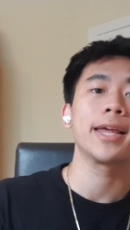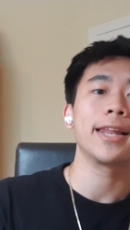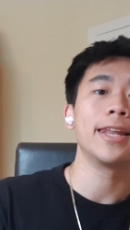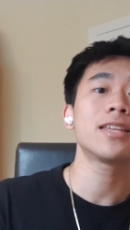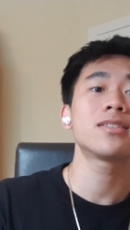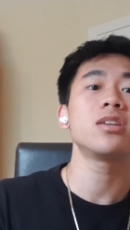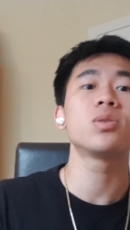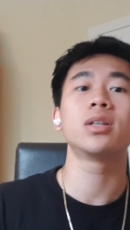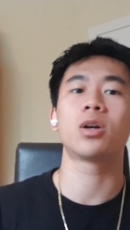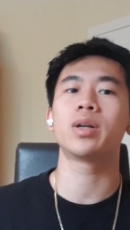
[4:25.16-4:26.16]
Let's say you
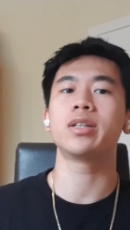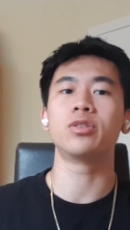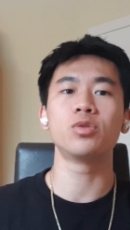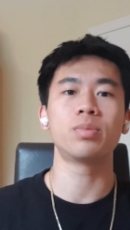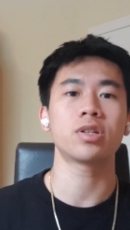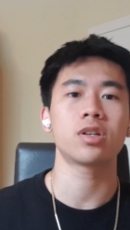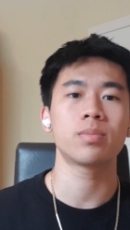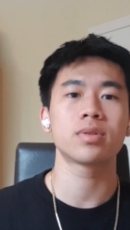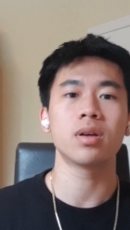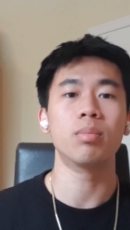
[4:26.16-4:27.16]
can already do
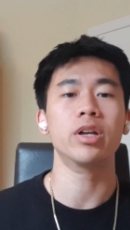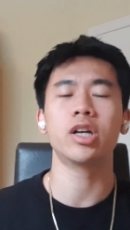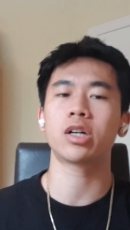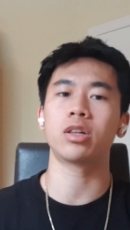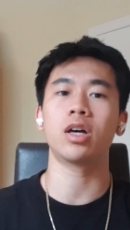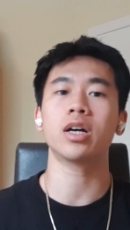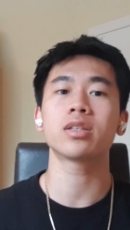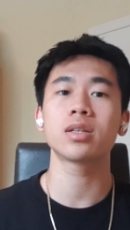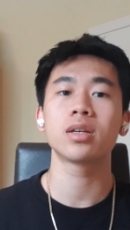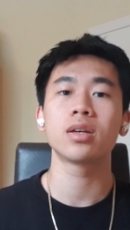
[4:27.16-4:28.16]
push-ups, but not a
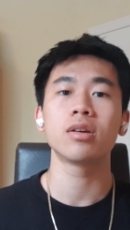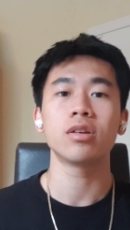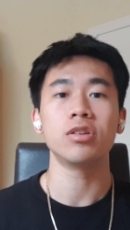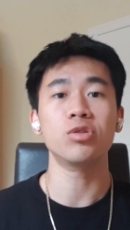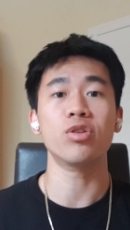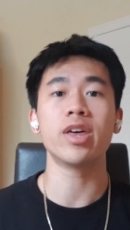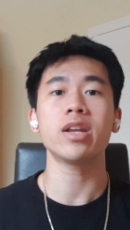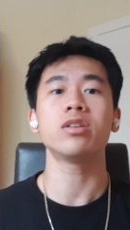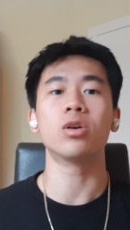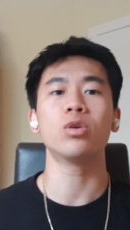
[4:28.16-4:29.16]
lot. You
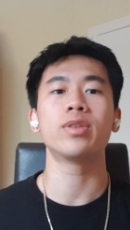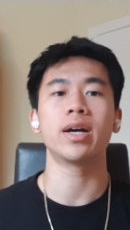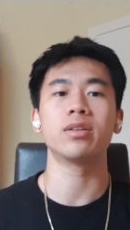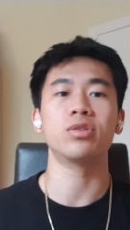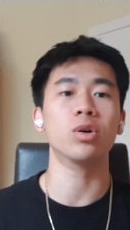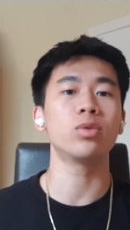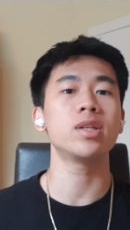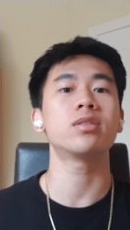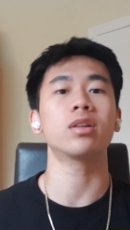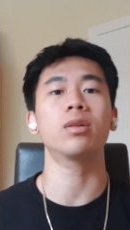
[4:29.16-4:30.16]
then know that you don't
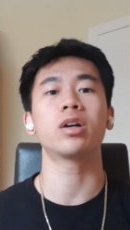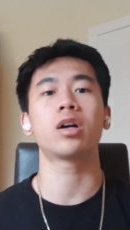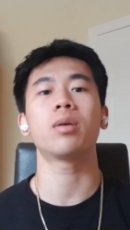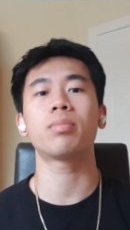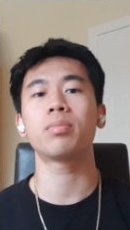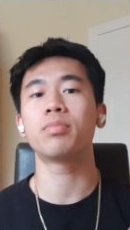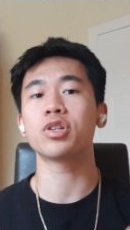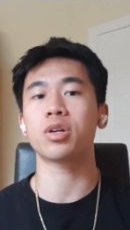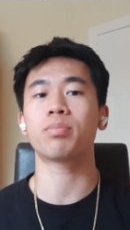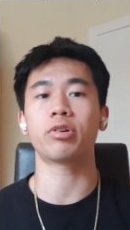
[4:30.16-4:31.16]
need to look up
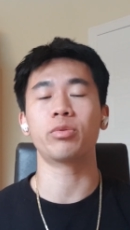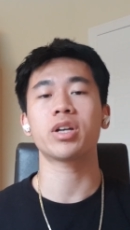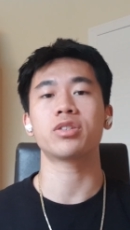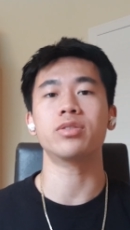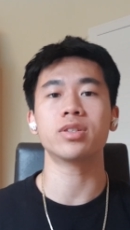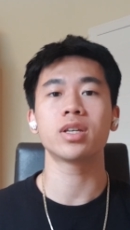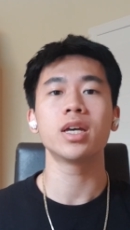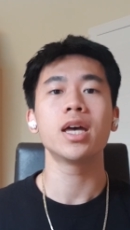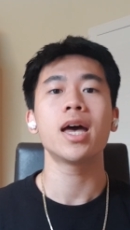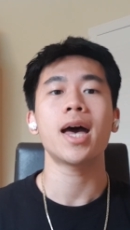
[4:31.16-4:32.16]
push-up progressions,
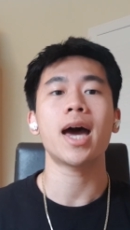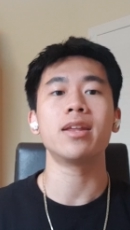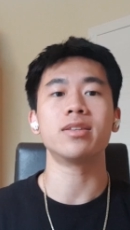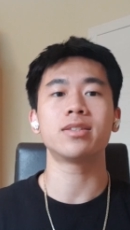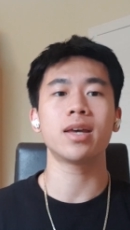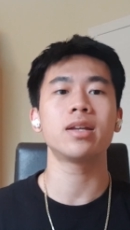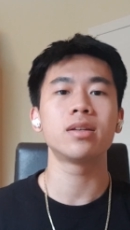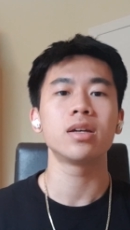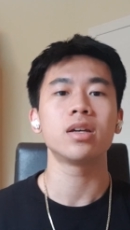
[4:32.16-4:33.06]
and instead